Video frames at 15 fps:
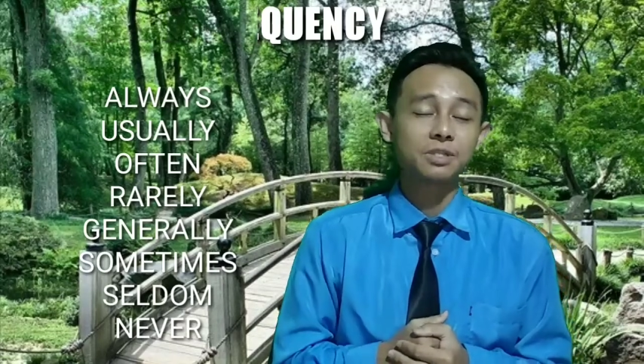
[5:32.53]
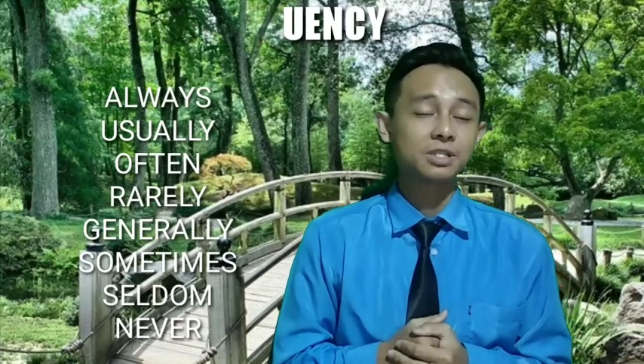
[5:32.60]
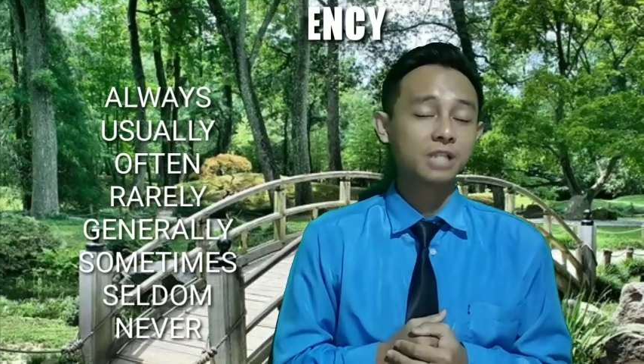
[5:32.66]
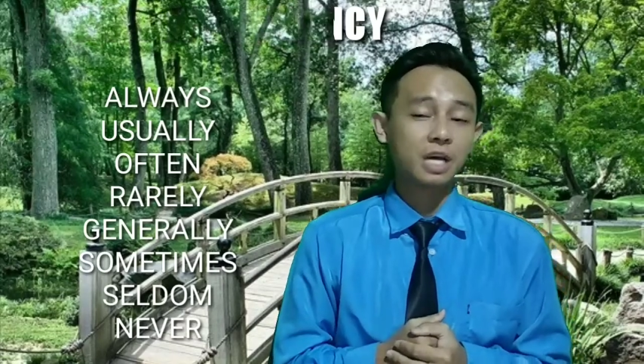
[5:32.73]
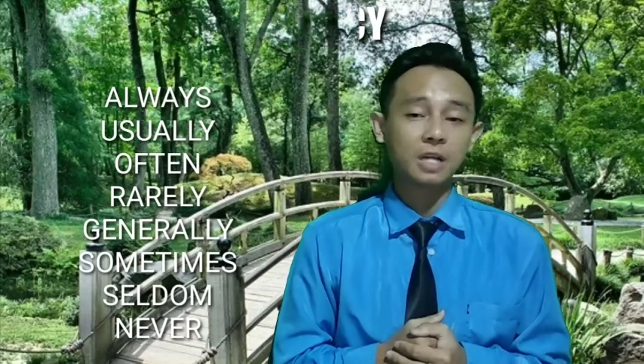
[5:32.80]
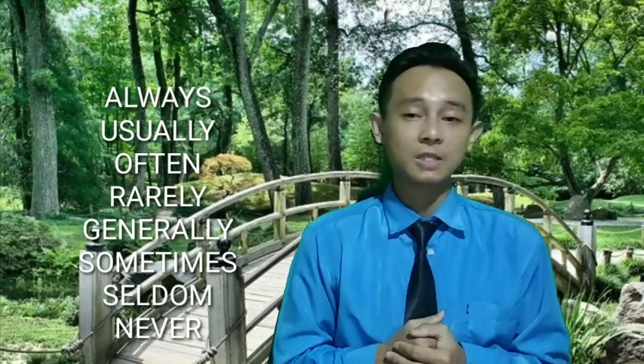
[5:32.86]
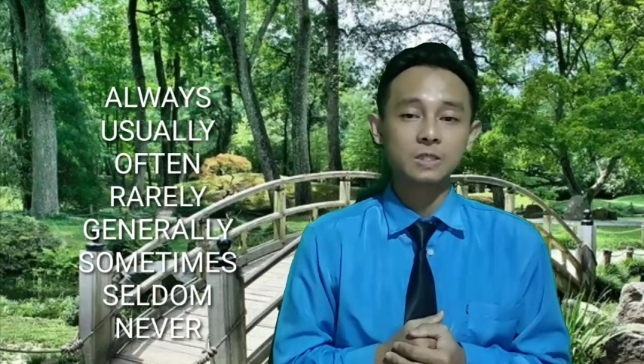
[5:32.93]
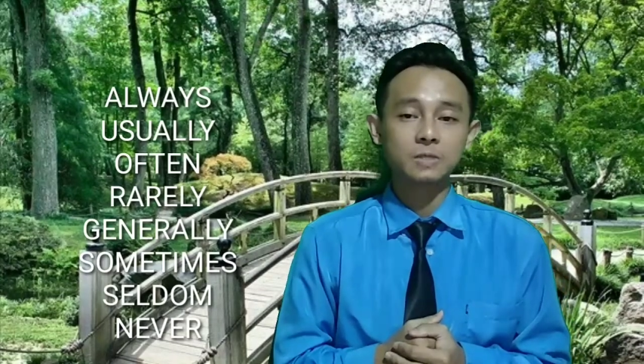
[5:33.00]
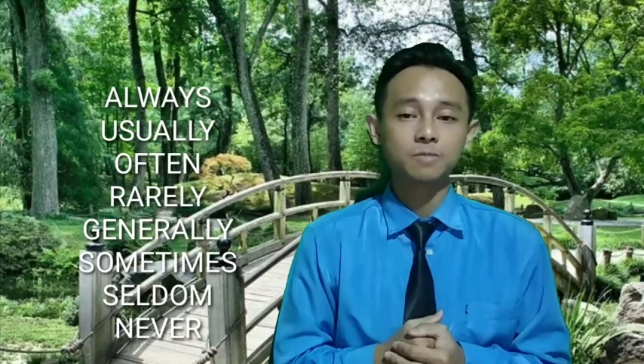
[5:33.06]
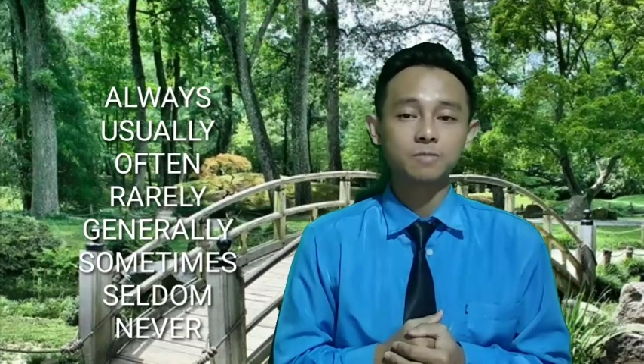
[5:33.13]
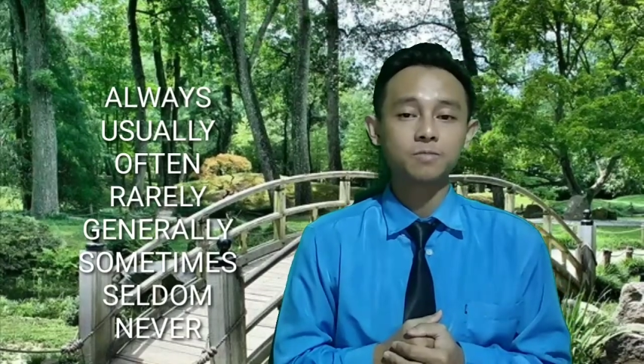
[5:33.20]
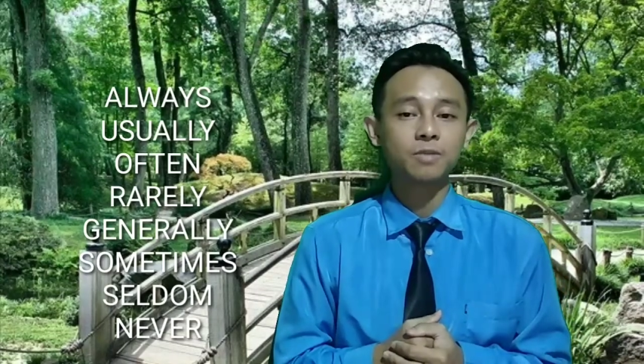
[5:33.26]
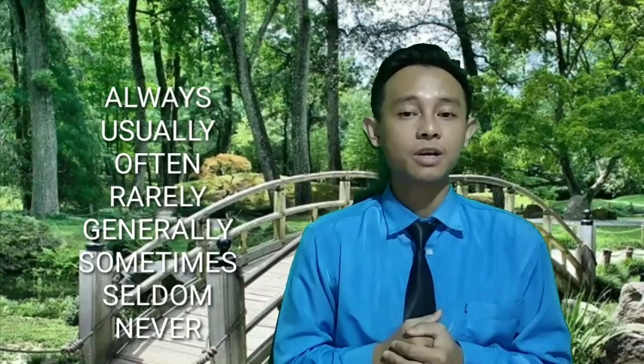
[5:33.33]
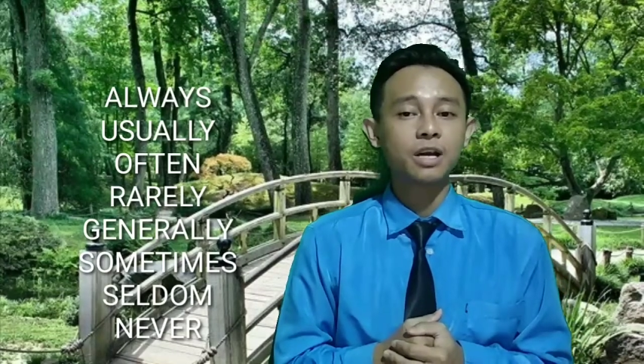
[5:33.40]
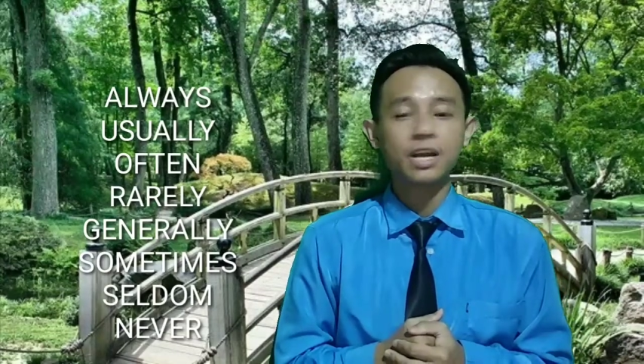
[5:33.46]

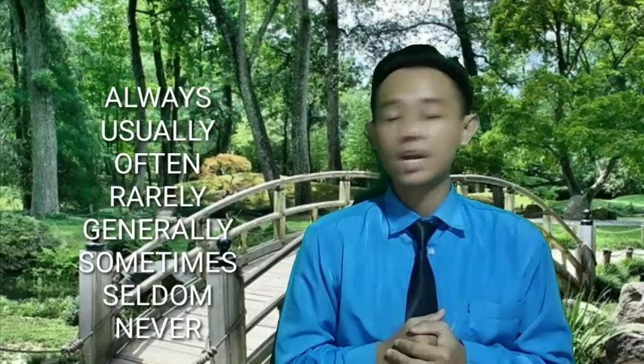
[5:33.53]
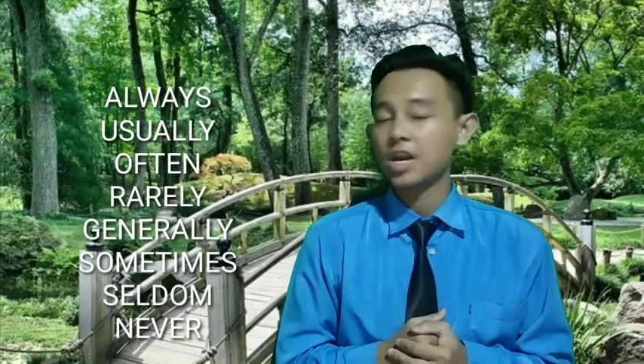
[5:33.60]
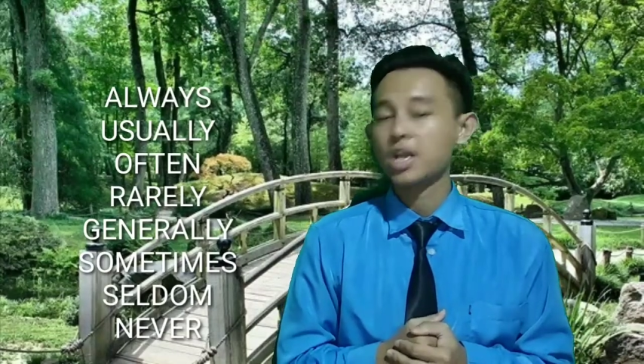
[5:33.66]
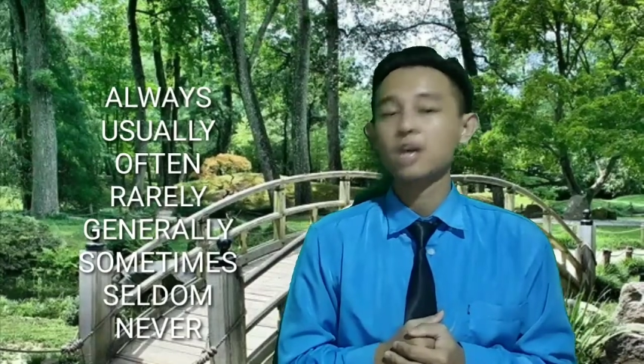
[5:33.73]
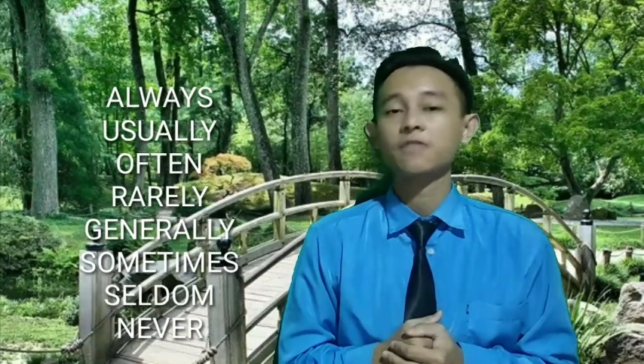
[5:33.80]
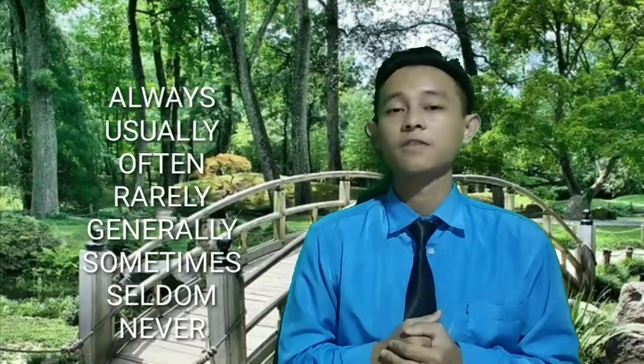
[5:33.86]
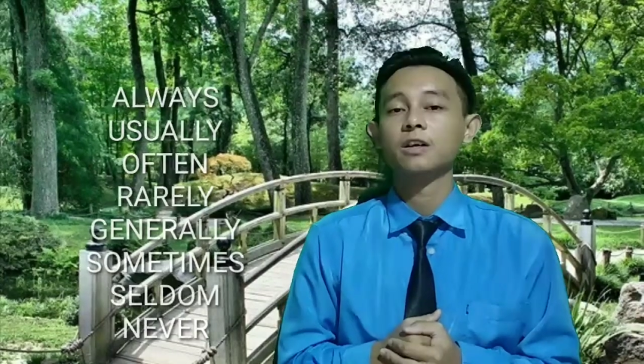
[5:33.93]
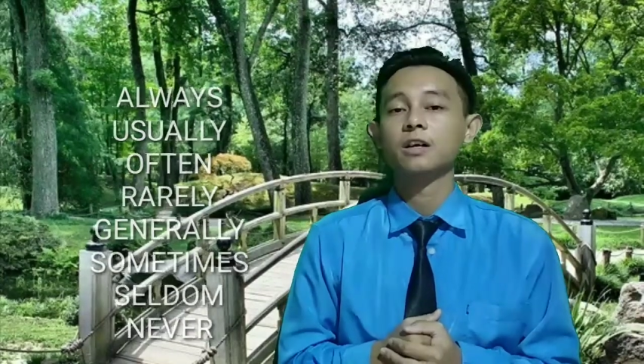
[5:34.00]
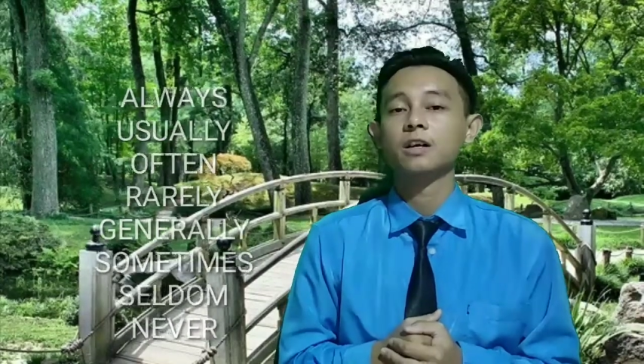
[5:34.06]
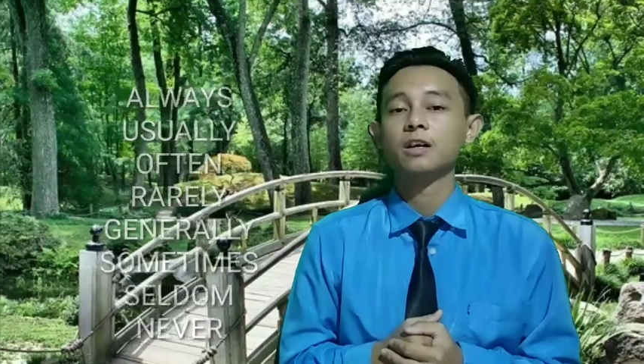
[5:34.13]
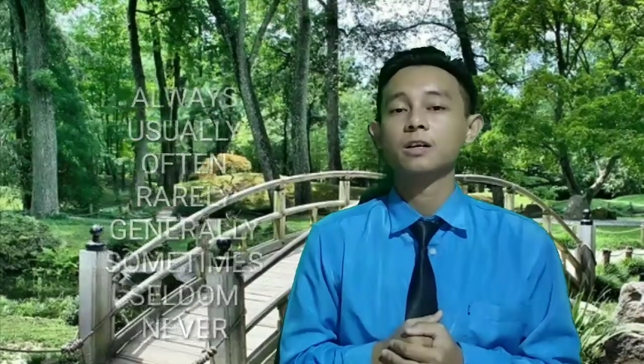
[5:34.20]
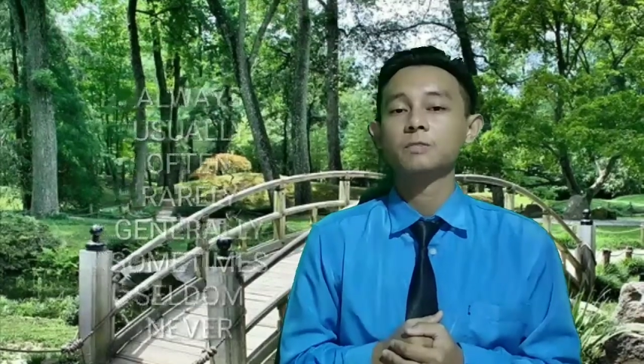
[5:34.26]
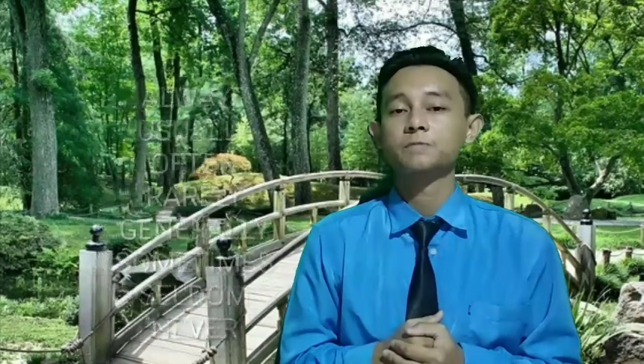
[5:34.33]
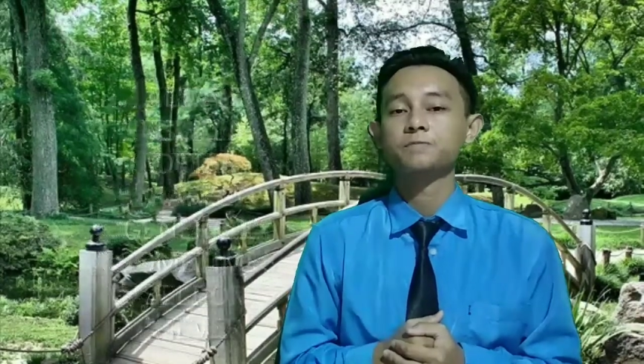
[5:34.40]
seldom, never.